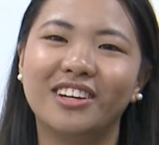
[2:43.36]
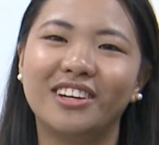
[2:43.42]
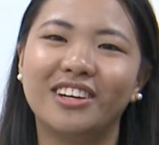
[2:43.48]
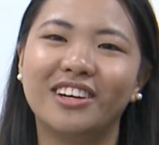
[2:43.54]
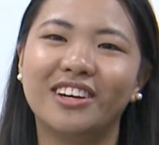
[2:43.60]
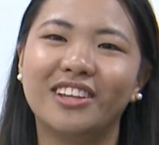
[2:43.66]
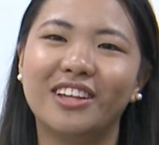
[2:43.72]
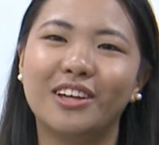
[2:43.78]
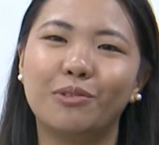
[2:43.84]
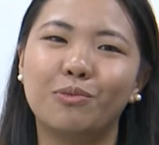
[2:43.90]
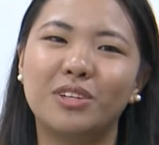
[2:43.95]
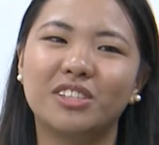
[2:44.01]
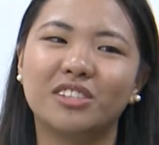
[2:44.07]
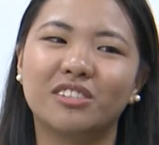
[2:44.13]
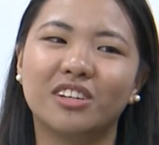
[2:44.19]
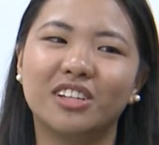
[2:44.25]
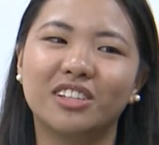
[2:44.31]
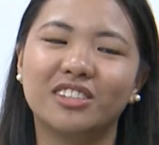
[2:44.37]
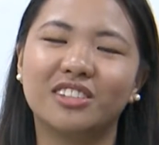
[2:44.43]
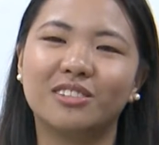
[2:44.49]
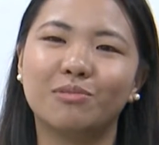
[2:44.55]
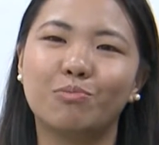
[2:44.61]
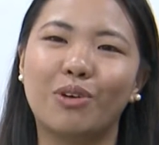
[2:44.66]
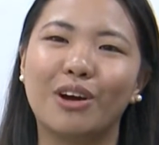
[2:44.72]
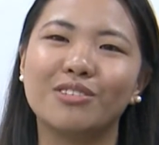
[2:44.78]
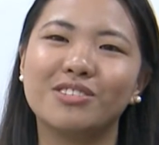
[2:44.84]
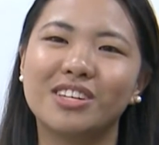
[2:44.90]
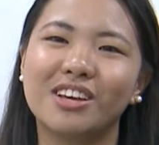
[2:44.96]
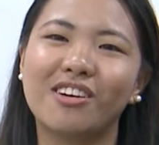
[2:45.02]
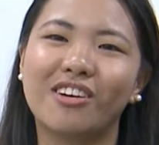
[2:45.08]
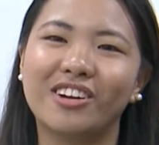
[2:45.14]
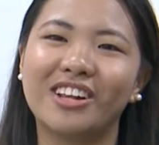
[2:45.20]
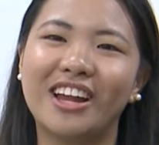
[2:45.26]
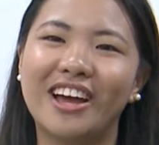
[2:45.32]
Yeah, then we start
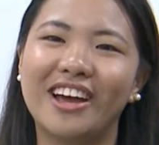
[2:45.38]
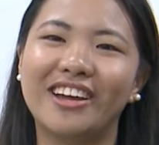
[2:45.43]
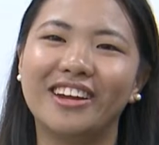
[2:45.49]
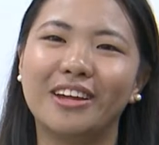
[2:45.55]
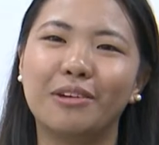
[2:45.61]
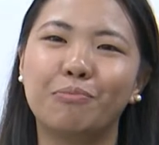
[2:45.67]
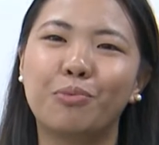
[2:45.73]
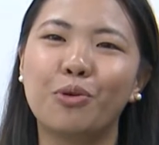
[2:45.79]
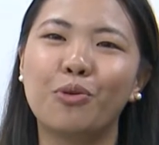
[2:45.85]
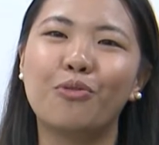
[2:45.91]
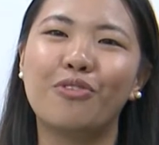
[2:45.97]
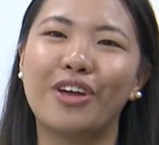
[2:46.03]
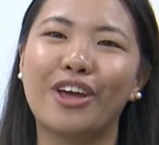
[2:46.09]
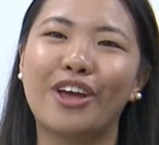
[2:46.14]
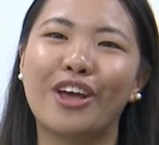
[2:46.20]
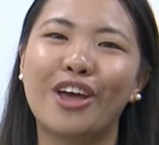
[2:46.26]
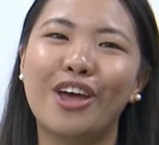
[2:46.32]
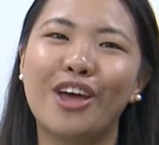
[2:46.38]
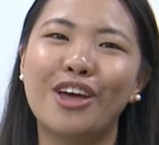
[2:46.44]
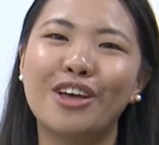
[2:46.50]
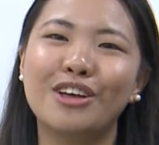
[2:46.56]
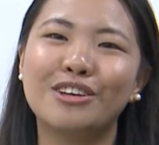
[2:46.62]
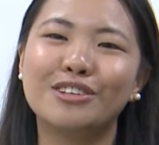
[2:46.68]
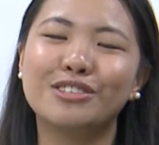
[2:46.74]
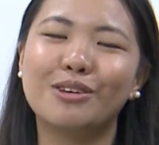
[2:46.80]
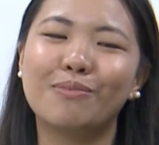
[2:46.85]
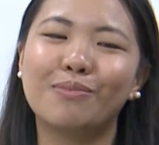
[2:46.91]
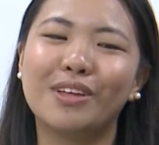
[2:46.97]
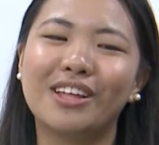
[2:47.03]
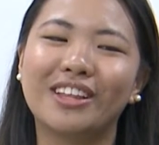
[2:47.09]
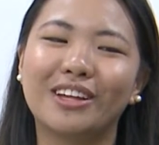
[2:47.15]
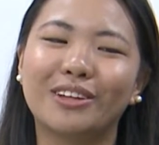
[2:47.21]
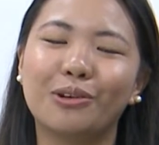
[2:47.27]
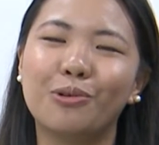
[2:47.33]
browsing online and proving
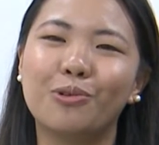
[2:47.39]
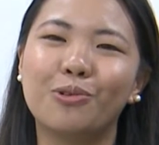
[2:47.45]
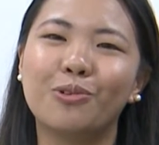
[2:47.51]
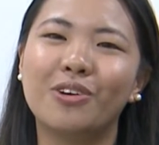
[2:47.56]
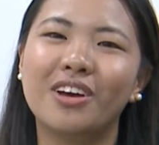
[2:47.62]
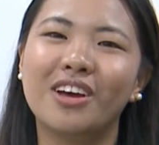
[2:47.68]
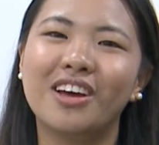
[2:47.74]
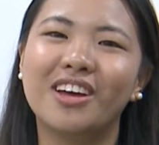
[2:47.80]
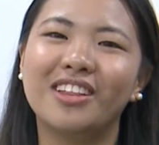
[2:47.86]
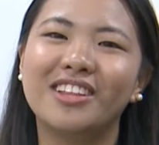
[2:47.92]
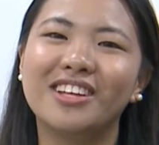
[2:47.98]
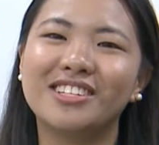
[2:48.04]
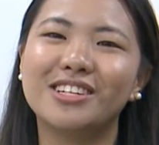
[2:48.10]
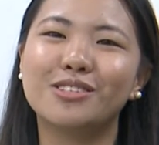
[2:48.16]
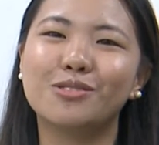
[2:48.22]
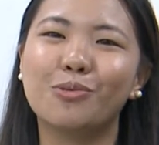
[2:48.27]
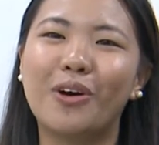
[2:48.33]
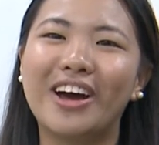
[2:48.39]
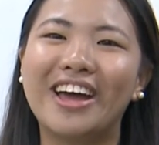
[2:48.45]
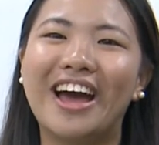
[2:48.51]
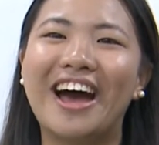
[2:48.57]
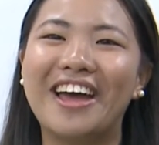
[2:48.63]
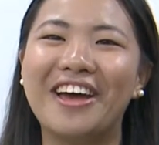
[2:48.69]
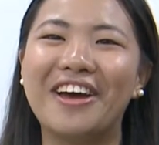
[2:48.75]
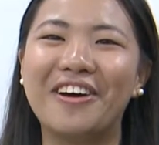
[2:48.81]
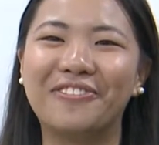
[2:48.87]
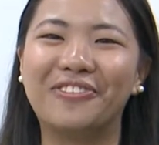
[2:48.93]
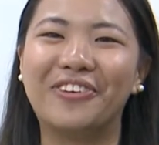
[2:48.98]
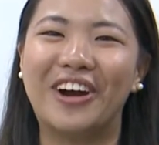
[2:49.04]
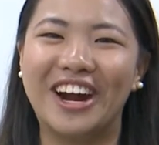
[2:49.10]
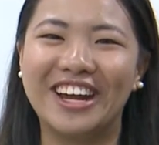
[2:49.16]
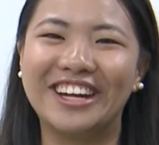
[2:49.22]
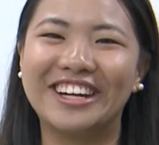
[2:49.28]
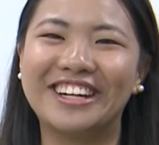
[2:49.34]
something that, oh, this is why I am
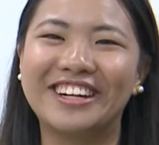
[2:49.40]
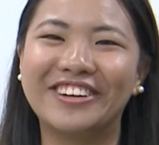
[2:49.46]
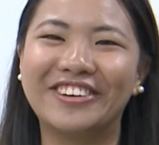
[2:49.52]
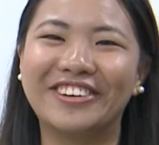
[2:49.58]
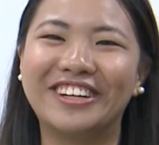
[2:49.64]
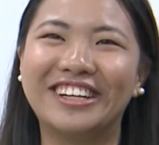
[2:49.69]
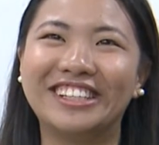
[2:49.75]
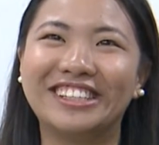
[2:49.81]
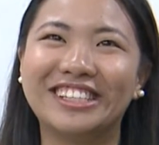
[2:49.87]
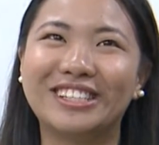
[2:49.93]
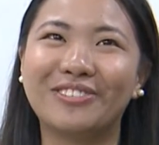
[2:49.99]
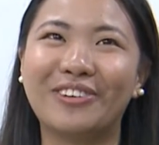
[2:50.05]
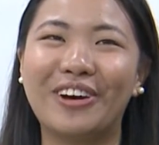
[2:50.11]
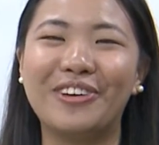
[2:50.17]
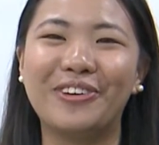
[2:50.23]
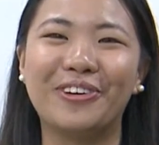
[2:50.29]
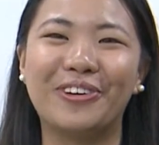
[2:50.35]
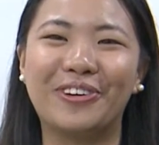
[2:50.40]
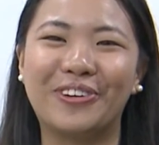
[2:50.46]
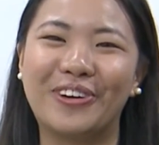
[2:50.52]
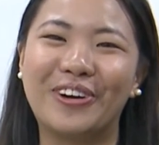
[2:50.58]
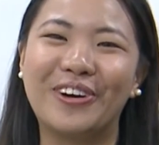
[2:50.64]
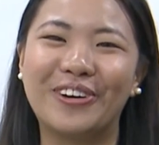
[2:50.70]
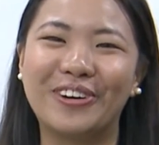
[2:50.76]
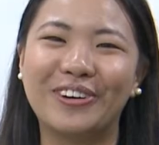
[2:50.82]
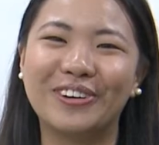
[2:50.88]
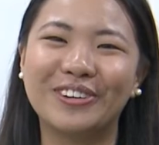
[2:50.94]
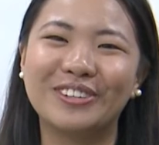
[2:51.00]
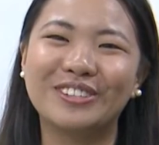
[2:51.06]
right or this is why you're wrong.